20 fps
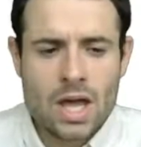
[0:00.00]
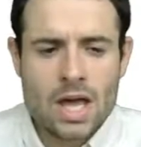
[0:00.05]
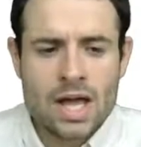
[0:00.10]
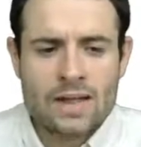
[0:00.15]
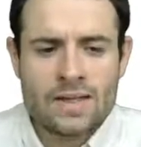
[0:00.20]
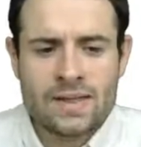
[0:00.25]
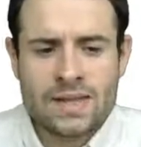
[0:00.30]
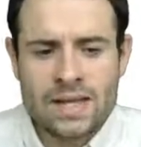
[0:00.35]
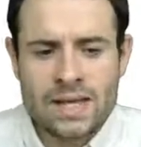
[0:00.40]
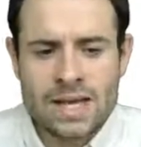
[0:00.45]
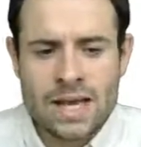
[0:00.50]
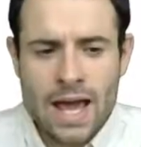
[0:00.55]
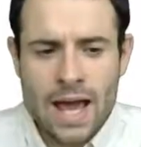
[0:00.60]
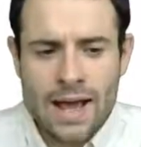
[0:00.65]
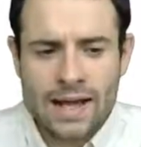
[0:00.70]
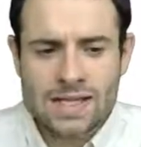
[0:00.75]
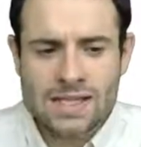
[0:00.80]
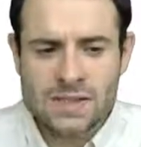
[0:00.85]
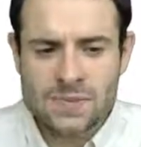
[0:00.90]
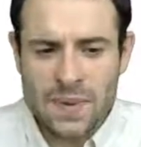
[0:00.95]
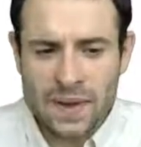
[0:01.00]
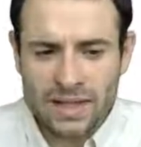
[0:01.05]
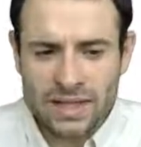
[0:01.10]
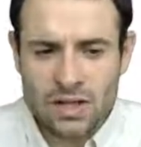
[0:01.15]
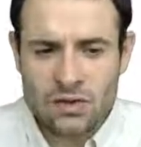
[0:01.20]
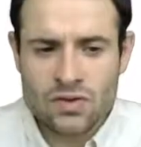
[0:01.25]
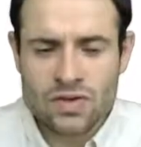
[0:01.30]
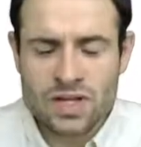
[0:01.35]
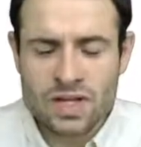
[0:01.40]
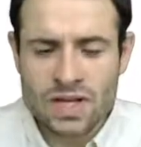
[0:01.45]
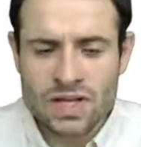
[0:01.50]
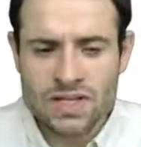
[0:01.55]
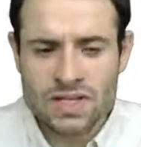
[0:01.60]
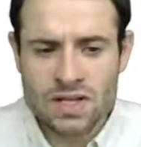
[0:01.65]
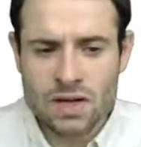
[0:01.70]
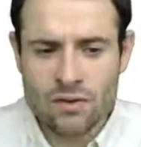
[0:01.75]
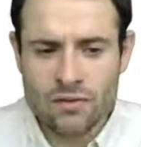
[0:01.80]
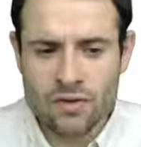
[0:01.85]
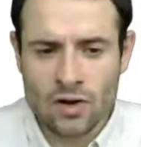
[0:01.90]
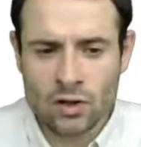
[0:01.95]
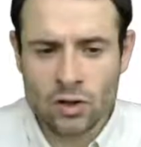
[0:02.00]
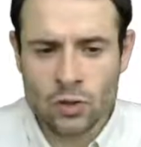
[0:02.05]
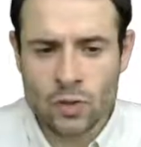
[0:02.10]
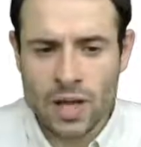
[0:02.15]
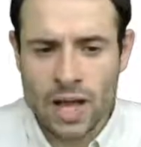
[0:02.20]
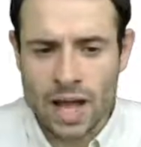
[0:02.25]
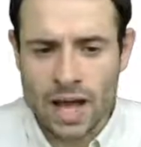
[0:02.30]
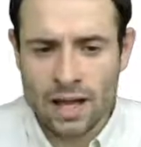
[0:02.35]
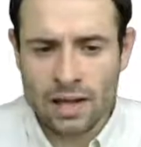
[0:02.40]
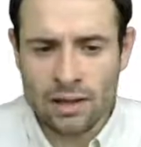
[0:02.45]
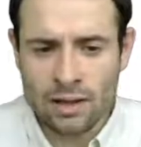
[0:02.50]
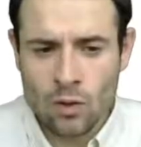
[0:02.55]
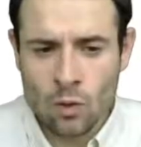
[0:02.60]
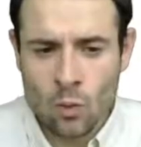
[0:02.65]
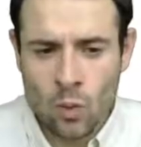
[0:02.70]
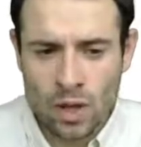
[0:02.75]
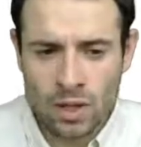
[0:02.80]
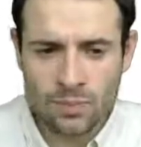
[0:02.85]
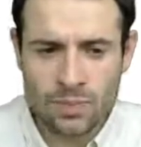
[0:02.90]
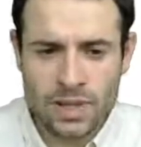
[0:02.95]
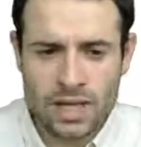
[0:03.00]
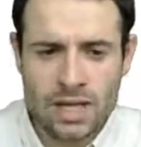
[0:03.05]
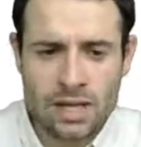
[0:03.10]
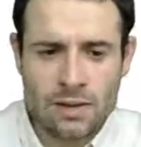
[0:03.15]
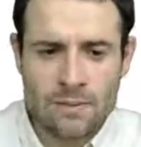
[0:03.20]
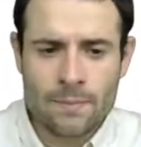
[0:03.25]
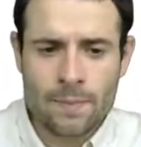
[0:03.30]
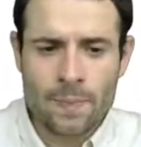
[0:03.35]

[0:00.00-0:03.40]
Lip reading: The expected utility of lottery L will be